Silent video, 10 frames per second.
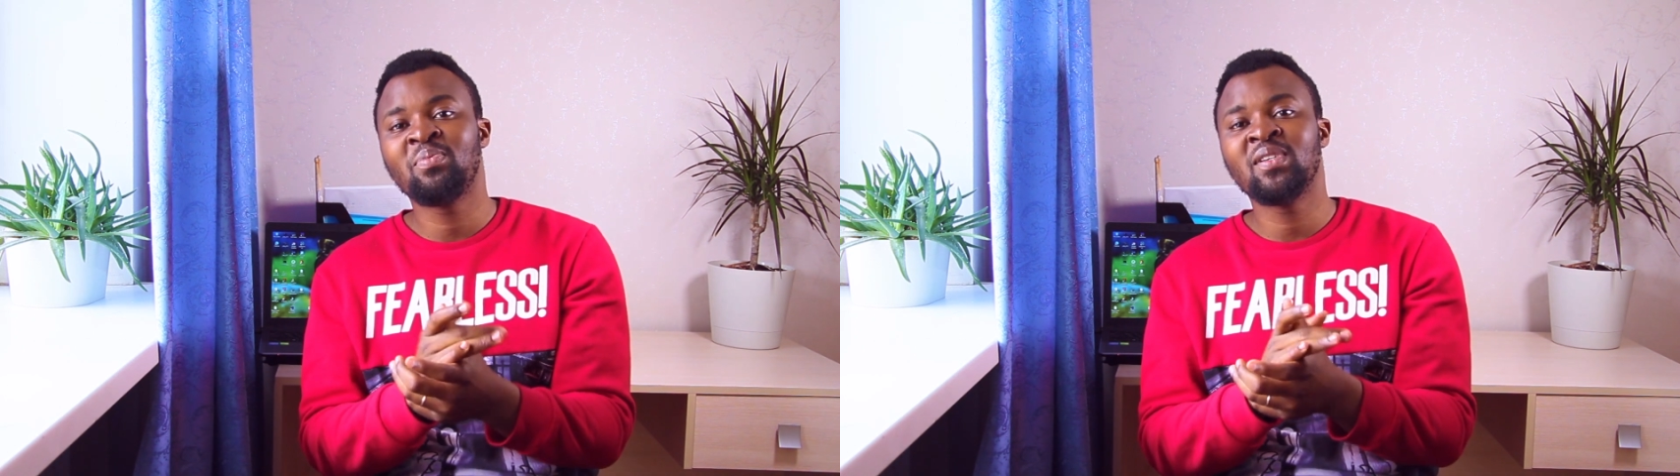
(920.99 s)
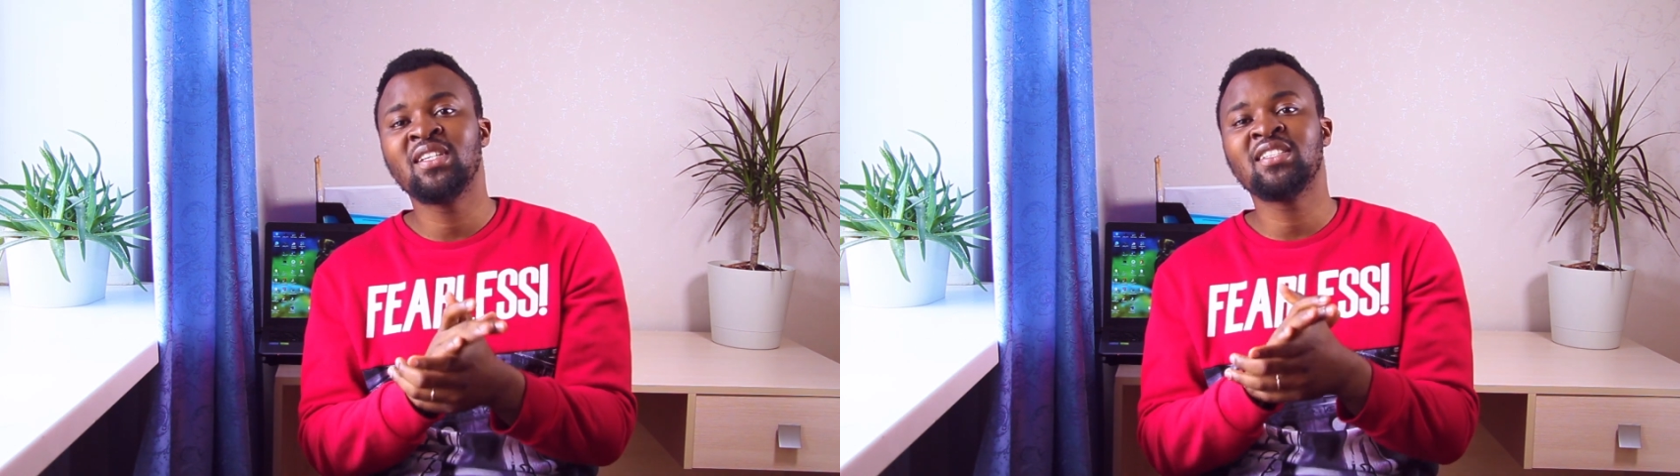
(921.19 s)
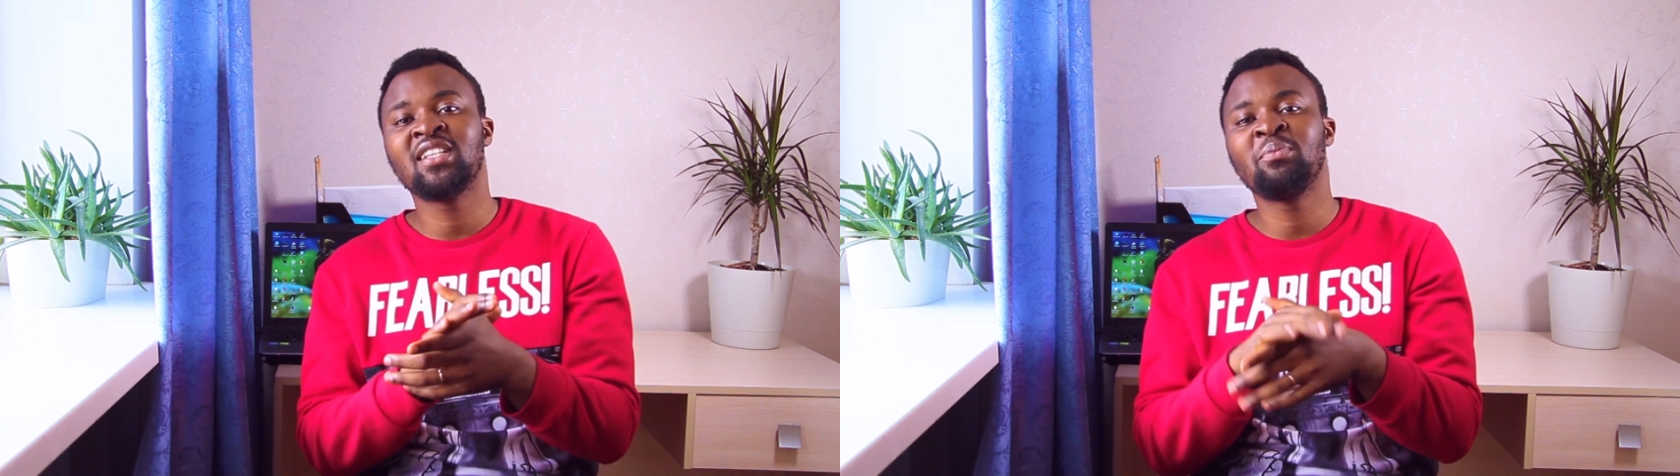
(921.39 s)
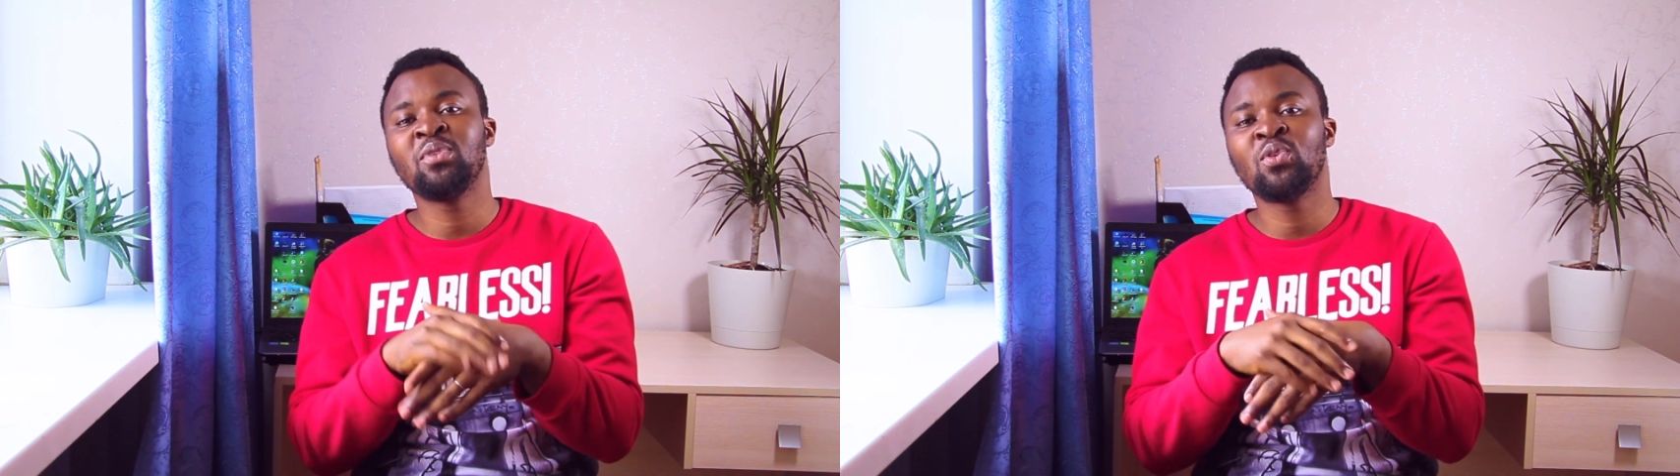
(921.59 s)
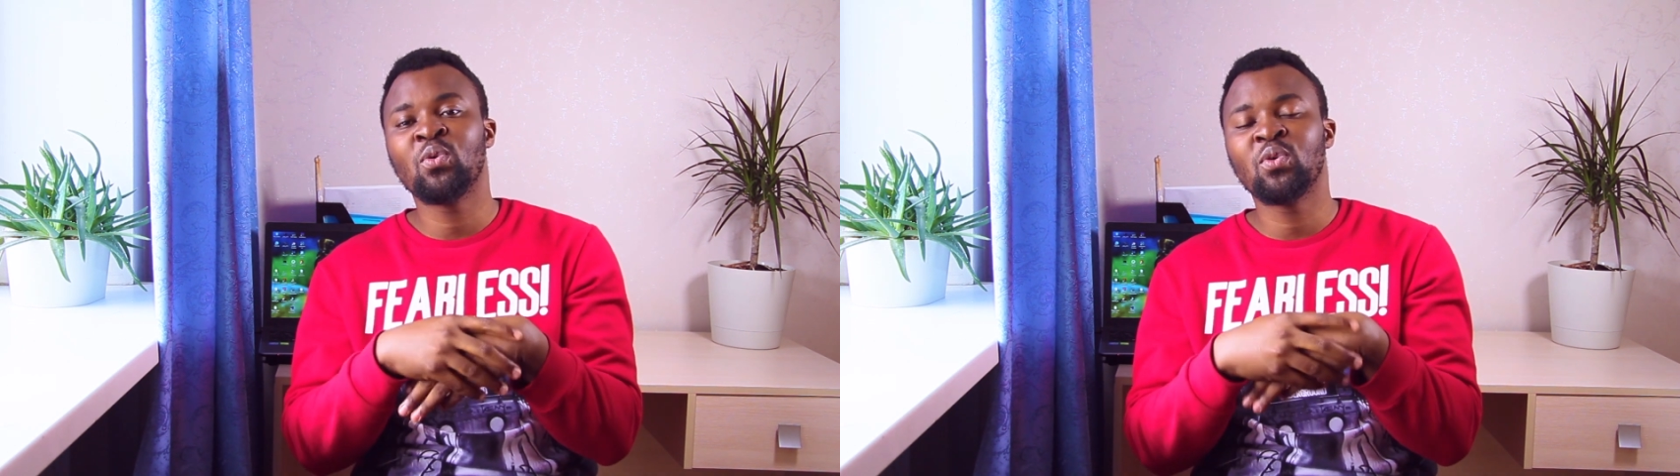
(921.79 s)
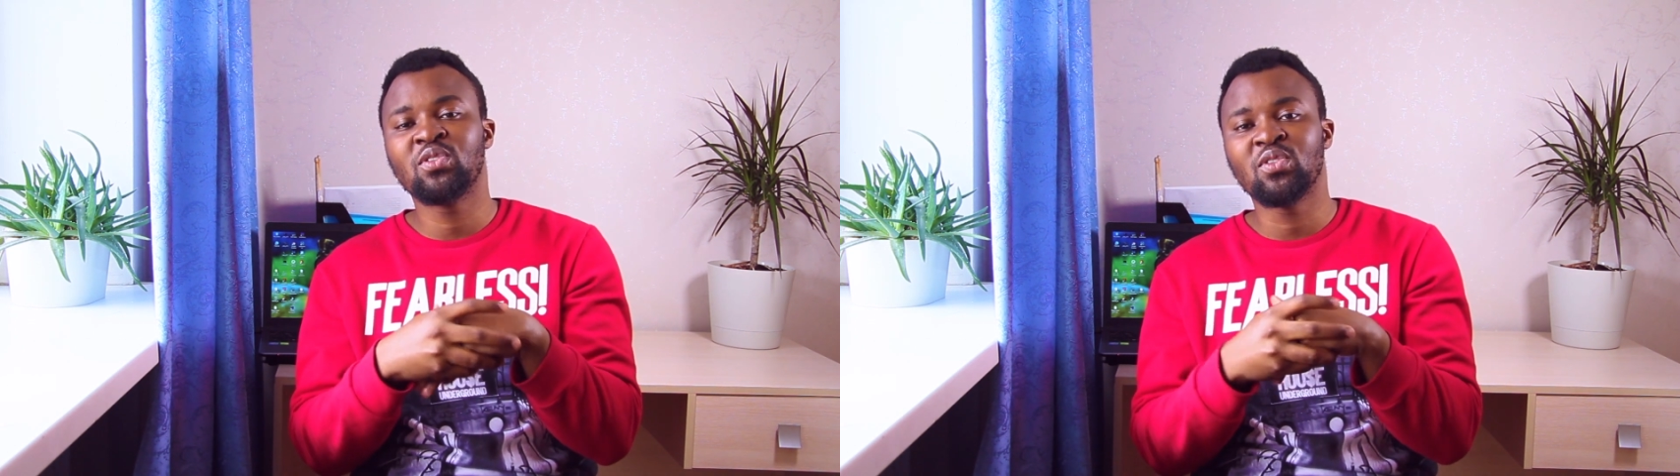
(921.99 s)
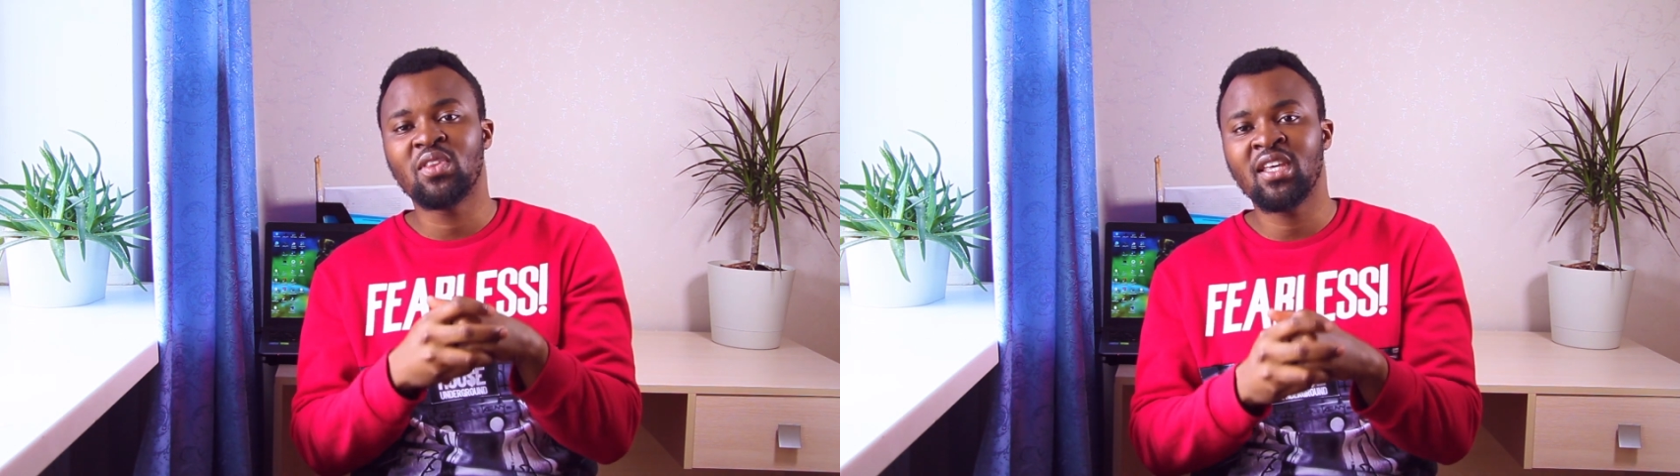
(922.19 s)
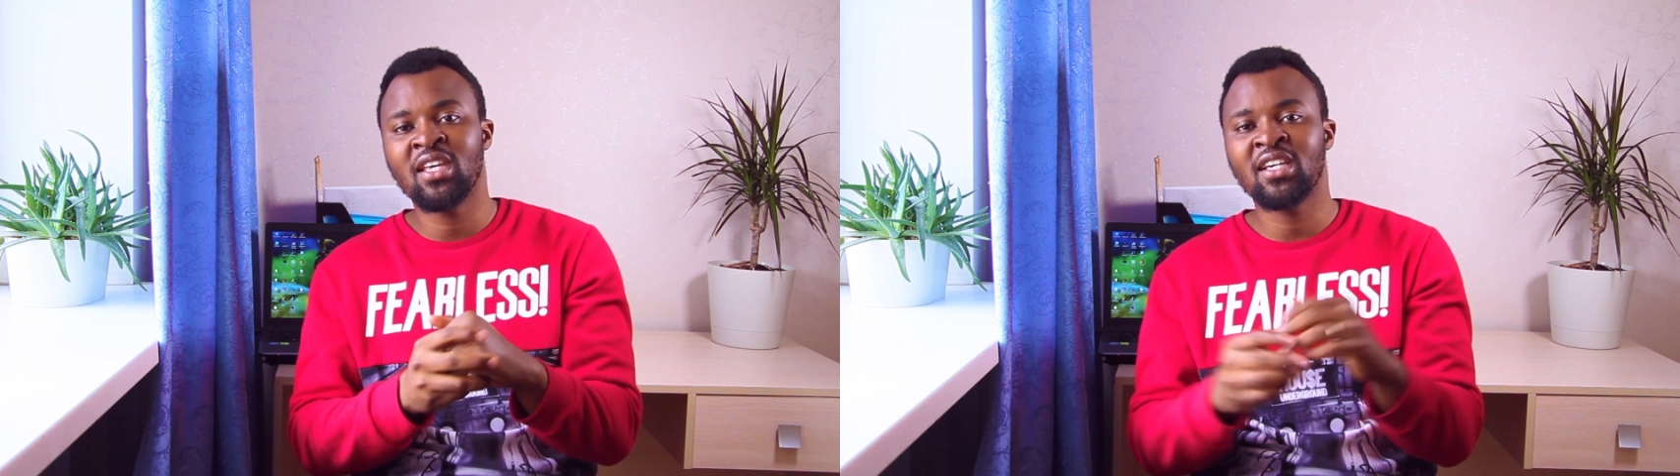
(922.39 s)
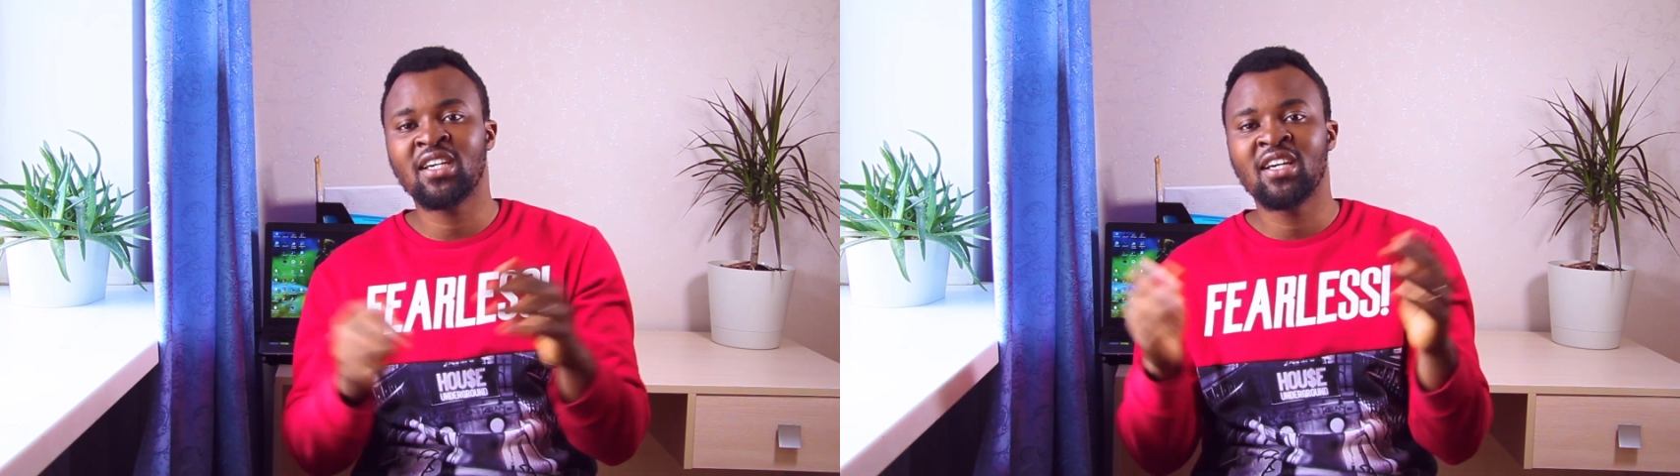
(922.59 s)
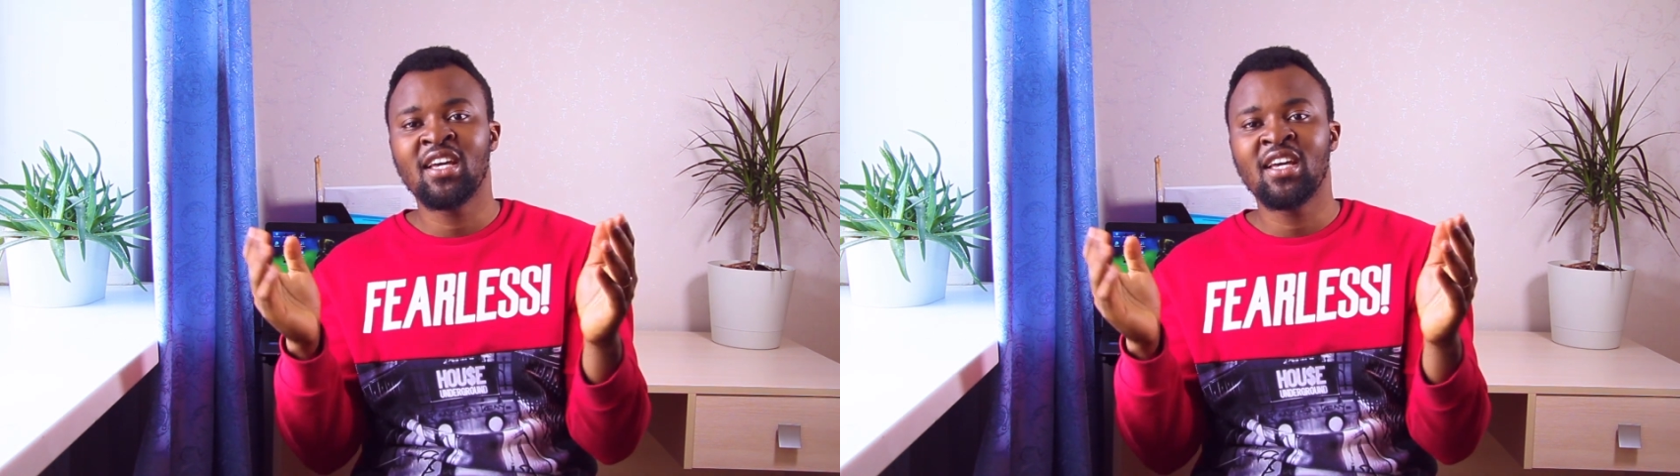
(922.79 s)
Please let me know what you think.